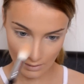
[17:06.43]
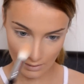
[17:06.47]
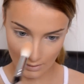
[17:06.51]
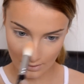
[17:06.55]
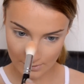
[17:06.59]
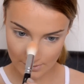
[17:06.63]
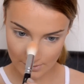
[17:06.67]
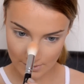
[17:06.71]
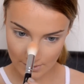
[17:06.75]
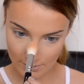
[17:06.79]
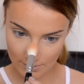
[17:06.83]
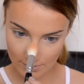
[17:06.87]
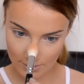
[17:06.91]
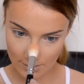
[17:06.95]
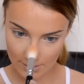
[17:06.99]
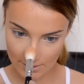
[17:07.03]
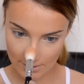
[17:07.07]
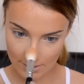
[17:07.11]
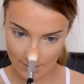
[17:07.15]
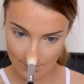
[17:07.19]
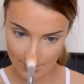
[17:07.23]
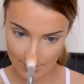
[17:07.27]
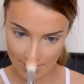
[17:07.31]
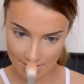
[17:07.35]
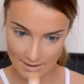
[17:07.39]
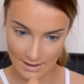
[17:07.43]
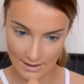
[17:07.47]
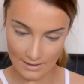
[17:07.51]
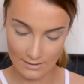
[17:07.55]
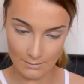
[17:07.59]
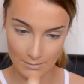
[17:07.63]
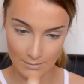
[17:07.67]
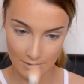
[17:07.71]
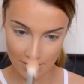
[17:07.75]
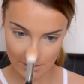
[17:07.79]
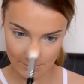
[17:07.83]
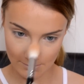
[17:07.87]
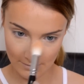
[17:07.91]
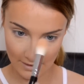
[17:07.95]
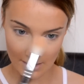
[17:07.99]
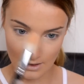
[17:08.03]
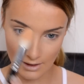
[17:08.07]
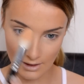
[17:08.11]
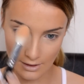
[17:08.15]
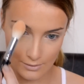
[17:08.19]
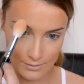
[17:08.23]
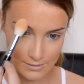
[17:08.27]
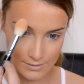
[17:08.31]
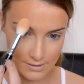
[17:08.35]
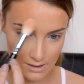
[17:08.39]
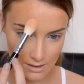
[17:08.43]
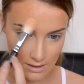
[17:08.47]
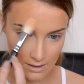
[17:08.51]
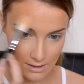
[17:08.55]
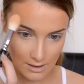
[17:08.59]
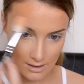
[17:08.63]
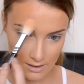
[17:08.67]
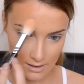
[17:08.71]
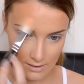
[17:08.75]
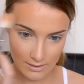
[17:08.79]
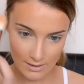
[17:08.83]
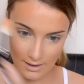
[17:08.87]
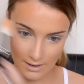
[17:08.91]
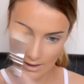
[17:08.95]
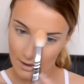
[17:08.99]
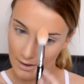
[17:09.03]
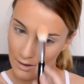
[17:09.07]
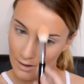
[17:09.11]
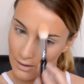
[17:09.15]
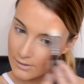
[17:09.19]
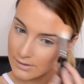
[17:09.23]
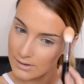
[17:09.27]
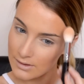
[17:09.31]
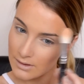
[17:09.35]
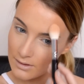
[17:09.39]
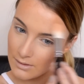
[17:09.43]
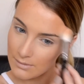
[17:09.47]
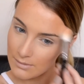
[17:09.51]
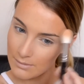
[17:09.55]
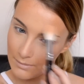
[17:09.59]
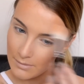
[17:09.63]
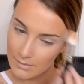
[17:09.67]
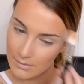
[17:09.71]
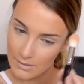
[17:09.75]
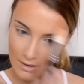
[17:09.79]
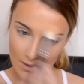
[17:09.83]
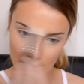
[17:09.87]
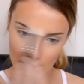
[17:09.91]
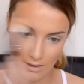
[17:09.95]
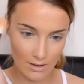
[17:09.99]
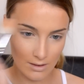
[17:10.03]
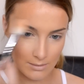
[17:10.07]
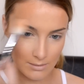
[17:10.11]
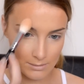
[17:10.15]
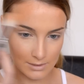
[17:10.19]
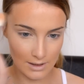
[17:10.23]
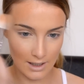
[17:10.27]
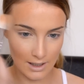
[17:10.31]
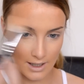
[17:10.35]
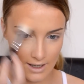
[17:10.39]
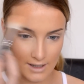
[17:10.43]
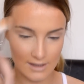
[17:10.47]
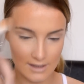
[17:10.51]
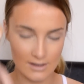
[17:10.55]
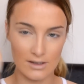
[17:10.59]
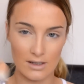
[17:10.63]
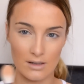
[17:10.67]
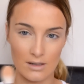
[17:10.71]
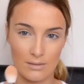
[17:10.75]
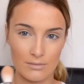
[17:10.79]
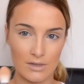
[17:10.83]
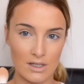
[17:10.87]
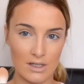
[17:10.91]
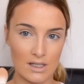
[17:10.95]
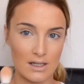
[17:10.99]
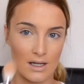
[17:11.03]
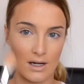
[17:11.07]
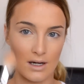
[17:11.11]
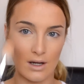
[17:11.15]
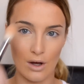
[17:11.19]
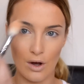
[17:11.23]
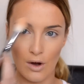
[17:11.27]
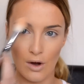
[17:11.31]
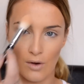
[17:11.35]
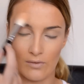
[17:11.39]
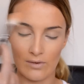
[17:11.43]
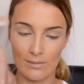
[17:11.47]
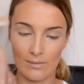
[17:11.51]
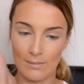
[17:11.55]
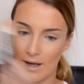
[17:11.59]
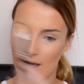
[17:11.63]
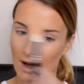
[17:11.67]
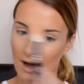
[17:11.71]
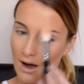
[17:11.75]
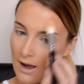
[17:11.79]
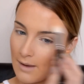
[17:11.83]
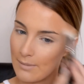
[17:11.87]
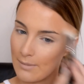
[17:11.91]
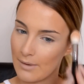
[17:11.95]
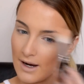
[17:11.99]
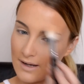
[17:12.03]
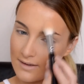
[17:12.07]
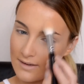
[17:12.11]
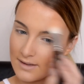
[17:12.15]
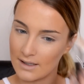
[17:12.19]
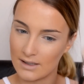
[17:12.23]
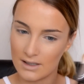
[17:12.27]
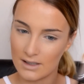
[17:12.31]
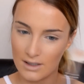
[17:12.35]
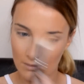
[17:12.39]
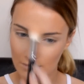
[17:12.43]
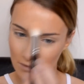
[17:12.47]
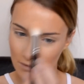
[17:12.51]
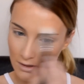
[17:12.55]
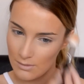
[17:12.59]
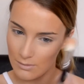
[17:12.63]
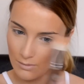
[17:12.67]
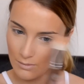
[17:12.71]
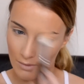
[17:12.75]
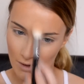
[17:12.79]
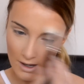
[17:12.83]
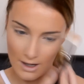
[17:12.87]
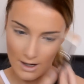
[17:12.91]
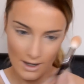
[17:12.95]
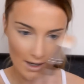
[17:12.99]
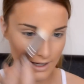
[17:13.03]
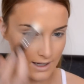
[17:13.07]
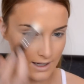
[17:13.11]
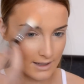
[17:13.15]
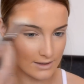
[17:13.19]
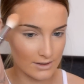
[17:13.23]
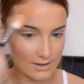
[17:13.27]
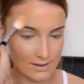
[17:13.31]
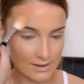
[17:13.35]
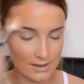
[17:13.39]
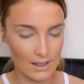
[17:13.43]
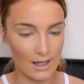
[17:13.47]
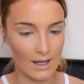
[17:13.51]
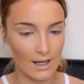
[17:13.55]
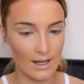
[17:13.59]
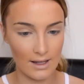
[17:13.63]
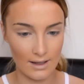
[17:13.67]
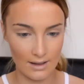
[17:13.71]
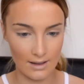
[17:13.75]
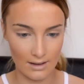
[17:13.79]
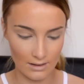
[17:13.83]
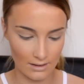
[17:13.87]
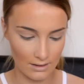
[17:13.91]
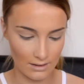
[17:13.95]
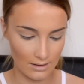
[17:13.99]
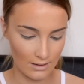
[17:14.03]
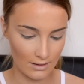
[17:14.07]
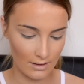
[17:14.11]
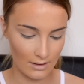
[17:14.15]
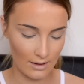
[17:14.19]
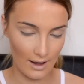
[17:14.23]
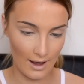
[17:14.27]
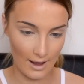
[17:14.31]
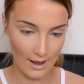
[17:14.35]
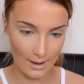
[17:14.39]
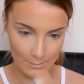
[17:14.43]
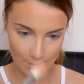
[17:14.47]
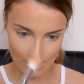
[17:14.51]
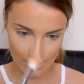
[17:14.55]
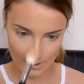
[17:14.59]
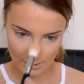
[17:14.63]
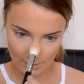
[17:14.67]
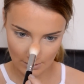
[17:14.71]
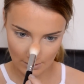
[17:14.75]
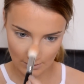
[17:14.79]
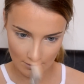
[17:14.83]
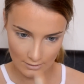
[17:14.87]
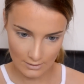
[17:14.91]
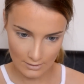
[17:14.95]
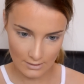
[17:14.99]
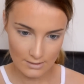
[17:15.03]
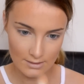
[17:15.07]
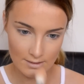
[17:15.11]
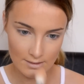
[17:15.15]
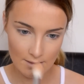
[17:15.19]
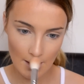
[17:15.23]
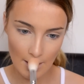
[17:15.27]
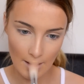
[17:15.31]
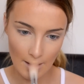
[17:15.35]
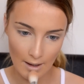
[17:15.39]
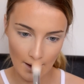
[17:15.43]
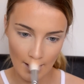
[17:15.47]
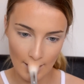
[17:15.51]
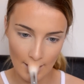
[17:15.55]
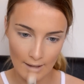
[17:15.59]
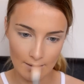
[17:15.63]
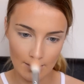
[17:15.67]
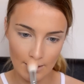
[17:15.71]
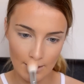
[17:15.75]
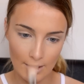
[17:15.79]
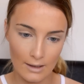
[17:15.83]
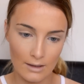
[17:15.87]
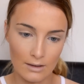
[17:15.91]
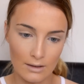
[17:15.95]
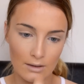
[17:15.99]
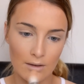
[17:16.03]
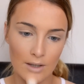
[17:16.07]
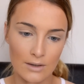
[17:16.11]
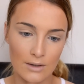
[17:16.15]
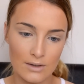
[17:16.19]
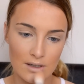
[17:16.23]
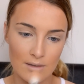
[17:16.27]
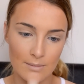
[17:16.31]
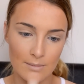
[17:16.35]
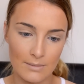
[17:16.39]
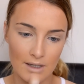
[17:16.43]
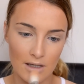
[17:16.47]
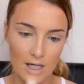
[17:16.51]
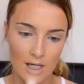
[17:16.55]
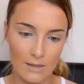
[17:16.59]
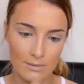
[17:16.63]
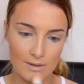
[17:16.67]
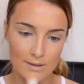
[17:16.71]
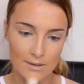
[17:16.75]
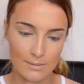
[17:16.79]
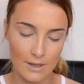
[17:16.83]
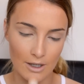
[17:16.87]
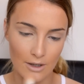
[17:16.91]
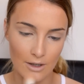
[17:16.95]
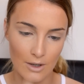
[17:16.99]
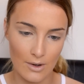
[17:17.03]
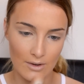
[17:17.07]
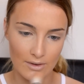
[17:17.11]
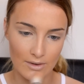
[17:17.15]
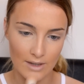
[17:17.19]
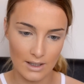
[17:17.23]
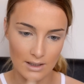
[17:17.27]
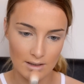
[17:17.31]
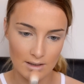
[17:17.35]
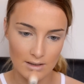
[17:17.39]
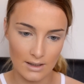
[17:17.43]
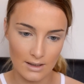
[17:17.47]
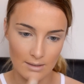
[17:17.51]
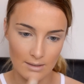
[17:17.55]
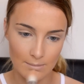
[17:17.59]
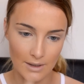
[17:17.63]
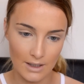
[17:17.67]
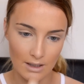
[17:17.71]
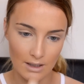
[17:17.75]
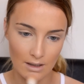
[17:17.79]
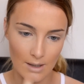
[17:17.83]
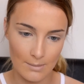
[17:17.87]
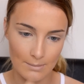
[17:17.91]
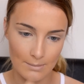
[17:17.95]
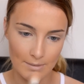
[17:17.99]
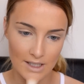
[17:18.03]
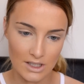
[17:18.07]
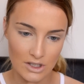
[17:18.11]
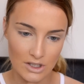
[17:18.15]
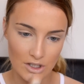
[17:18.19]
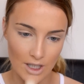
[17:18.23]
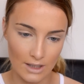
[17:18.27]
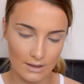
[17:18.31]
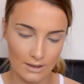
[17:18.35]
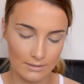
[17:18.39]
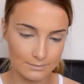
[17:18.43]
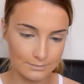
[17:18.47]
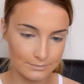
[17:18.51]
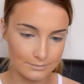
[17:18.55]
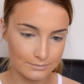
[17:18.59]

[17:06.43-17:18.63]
Also just a bit down the bridge of my nose. Then I also apply some just kind of over my eyebrows. I don't know why, I just like how it looks. And then also on my cupid's bow and then a tiny bit on my chin.